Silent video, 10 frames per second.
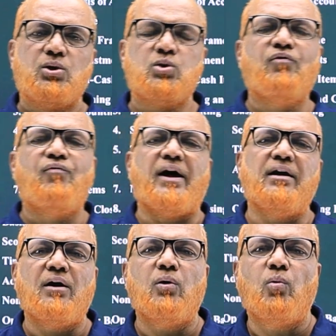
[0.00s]
to
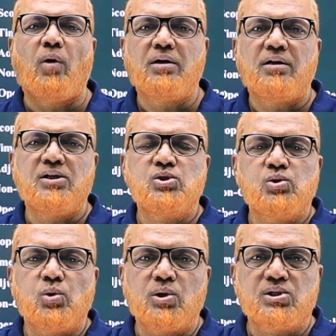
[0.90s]
find out what are the
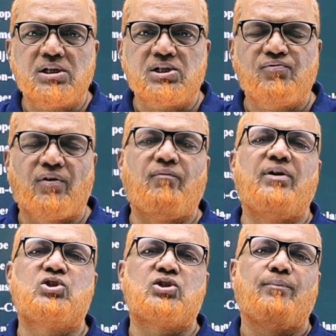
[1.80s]
sources from
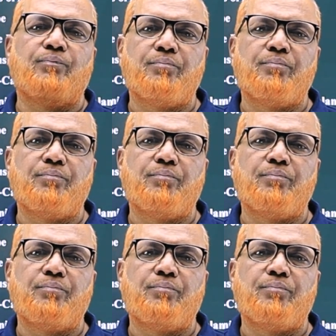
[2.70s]
which